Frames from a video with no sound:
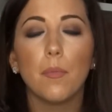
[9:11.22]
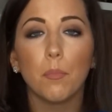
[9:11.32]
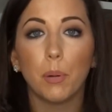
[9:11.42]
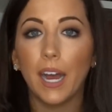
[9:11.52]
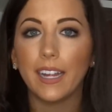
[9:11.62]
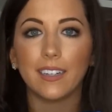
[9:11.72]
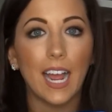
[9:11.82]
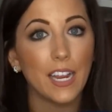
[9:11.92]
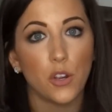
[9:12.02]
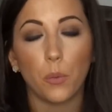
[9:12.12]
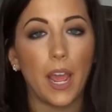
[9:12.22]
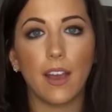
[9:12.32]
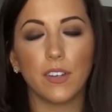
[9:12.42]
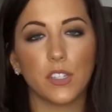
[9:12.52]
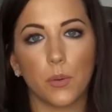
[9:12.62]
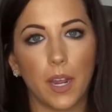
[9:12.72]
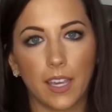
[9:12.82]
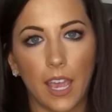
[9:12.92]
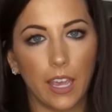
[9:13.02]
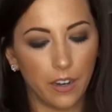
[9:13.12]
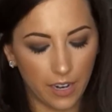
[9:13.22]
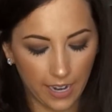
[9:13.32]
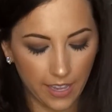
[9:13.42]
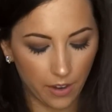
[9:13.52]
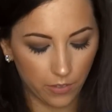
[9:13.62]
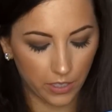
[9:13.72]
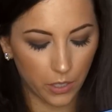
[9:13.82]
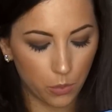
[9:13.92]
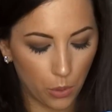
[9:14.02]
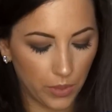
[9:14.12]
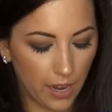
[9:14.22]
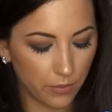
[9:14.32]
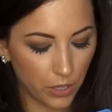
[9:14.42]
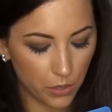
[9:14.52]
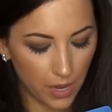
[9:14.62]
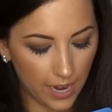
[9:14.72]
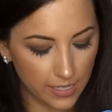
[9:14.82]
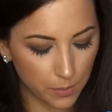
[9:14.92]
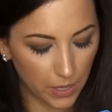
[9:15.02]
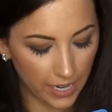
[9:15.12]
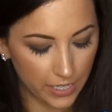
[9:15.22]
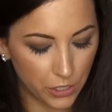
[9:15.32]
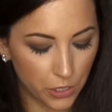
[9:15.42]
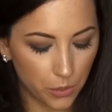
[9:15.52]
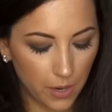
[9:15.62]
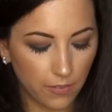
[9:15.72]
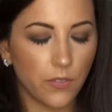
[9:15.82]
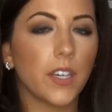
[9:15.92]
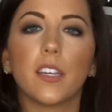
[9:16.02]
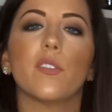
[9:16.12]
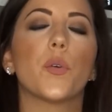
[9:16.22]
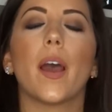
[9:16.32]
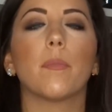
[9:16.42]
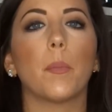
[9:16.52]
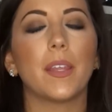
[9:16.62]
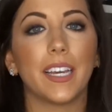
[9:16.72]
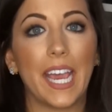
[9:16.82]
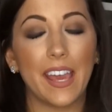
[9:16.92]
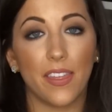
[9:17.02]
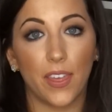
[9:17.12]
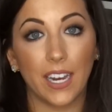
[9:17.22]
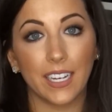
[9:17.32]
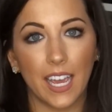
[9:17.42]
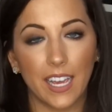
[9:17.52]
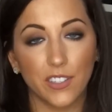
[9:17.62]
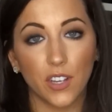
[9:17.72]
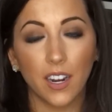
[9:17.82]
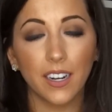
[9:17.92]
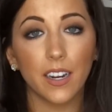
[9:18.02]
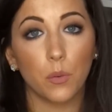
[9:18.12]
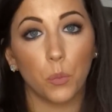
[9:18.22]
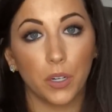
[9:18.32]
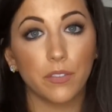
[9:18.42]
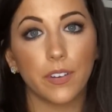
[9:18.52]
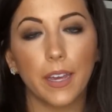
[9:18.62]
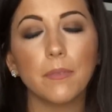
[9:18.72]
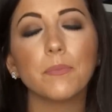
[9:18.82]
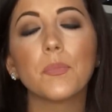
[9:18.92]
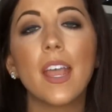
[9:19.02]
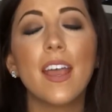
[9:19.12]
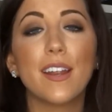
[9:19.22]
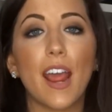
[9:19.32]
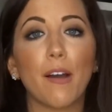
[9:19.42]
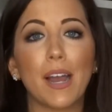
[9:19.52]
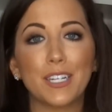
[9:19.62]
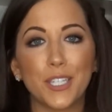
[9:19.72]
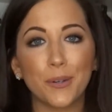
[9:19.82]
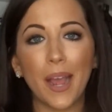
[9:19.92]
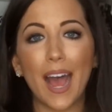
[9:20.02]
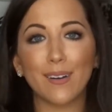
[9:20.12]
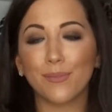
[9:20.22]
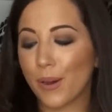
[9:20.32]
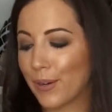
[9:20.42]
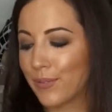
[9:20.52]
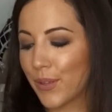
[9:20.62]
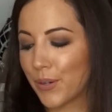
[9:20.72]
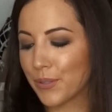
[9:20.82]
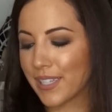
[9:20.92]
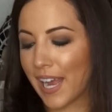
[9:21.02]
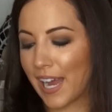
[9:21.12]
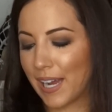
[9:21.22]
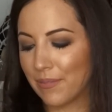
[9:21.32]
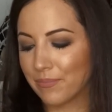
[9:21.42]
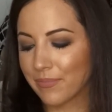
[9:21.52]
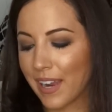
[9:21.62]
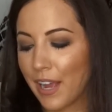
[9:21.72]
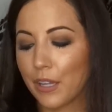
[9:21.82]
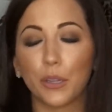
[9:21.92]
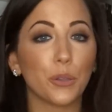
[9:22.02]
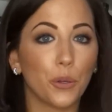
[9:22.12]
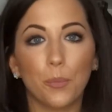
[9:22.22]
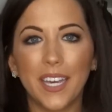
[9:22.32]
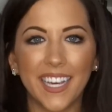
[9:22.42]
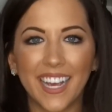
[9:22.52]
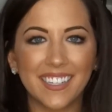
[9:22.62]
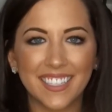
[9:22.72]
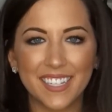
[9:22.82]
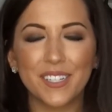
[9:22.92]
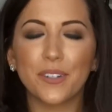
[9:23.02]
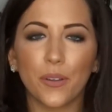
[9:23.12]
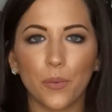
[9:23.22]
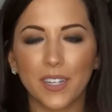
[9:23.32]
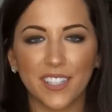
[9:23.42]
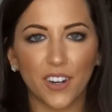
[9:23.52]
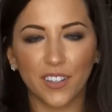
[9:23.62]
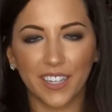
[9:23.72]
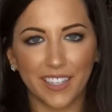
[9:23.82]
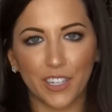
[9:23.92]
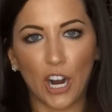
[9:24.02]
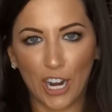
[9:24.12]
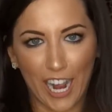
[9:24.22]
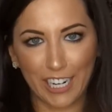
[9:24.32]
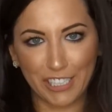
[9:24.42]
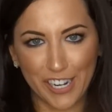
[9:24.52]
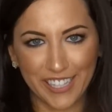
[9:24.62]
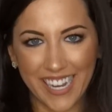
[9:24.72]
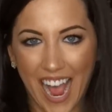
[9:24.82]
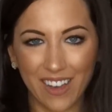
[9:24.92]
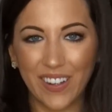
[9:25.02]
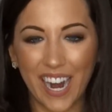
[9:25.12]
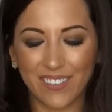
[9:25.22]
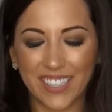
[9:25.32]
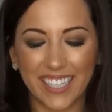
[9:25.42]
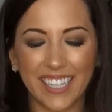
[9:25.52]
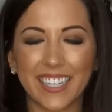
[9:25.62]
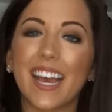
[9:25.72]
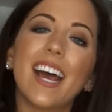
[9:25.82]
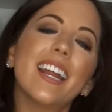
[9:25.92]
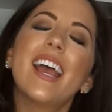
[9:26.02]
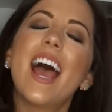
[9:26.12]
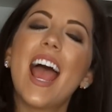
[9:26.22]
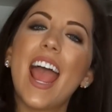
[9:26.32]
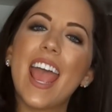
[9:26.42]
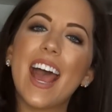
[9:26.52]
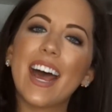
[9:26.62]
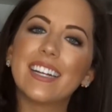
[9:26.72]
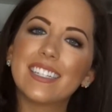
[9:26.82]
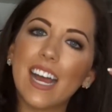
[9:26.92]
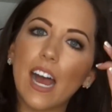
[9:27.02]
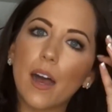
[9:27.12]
but I don't have it, so I can't really quote that for you guys, but I do have a feeling if you had maybe like a thin case on it, it would fit. Now, I do have one of those Lumi cases, you know, the ones that all like the Kardashians have and everything like that, and